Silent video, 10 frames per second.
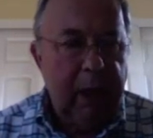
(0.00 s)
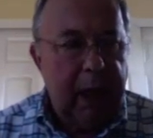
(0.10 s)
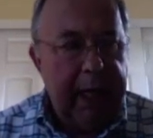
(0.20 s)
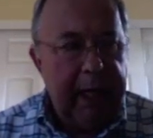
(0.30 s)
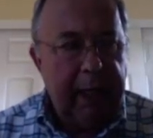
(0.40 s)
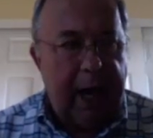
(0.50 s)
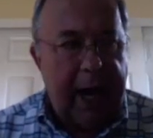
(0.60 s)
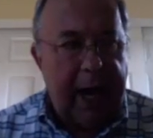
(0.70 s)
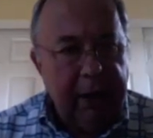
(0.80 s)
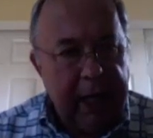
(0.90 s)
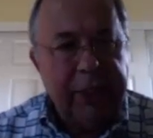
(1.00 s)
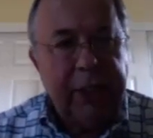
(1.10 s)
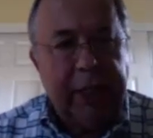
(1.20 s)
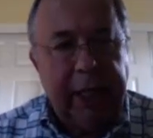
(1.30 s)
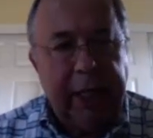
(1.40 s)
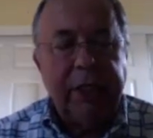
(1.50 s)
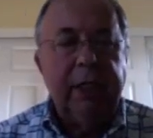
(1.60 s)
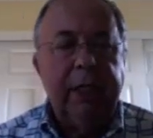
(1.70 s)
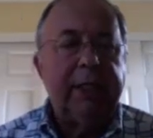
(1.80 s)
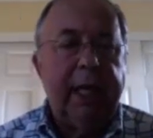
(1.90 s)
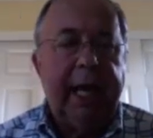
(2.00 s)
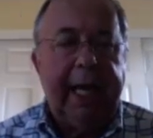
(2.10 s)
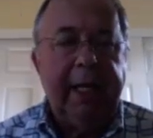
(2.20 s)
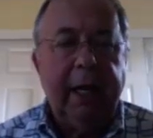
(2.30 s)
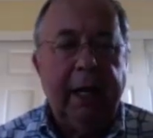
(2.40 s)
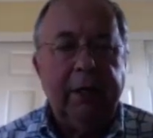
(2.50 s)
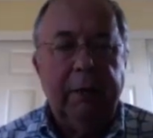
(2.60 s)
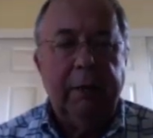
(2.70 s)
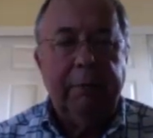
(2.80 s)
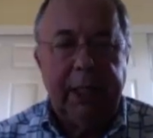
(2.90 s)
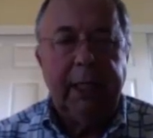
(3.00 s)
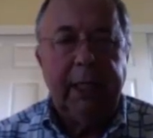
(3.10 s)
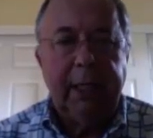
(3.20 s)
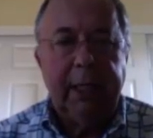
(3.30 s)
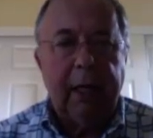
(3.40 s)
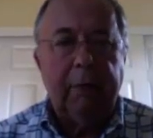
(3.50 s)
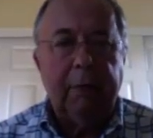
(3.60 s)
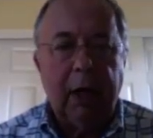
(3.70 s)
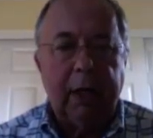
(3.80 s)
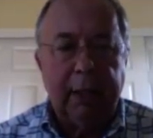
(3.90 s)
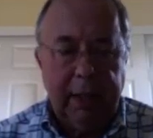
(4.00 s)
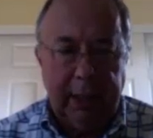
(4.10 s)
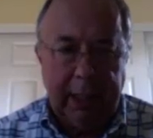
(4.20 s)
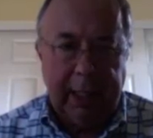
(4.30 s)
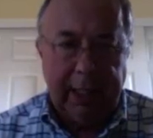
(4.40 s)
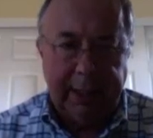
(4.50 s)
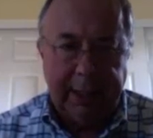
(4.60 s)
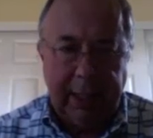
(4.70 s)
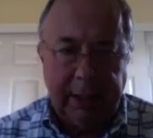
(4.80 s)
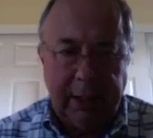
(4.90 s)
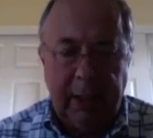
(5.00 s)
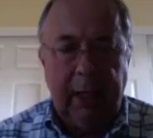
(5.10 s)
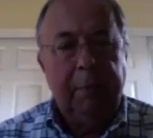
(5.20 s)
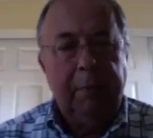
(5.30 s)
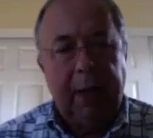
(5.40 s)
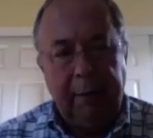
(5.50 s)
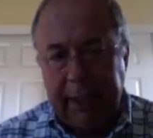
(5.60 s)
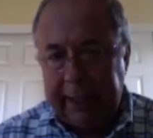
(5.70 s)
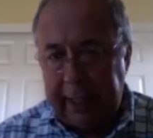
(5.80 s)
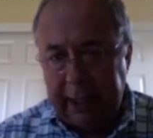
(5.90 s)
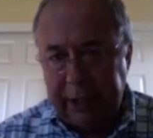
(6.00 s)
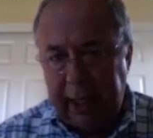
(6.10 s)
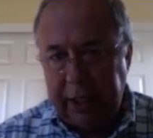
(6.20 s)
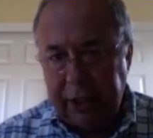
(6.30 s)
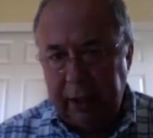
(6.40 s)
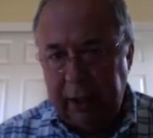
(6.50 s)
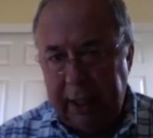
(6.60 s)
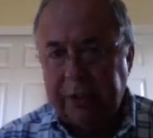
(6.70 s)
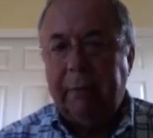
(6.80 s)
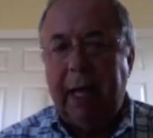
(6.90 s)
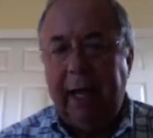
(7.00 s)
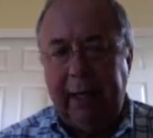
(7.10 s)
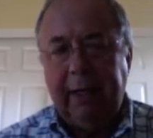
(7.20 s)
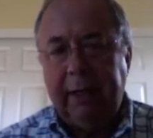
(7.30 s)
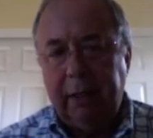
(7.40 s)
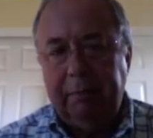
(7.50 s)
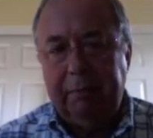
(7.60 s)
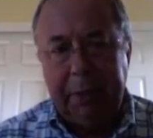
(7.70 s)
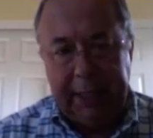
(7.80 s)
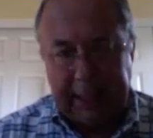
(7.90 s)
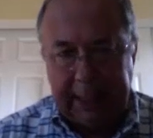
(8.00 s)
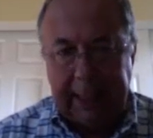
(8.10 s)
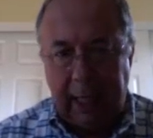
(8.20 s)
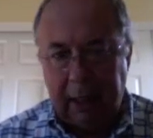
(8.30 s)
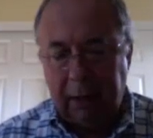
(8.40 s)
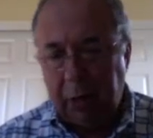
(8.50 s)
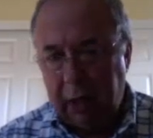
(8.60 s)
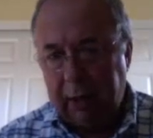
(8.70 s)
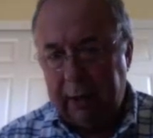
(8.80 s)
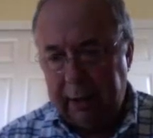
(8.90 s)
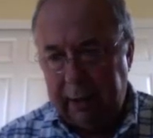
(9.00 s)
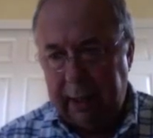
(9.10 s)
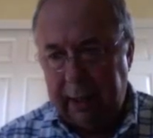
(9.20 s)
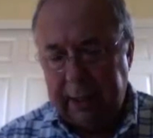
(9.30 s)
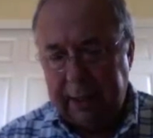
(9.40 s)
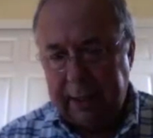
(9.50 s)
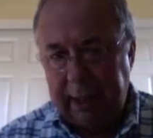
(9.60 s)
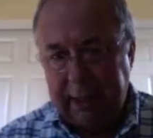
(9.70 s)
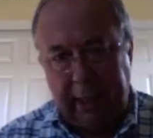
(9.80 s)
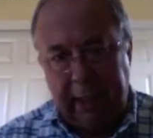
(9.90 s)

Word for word: I mean, higher education is an $800 billion market in the United States. Public education is an $800 billion market in the United States.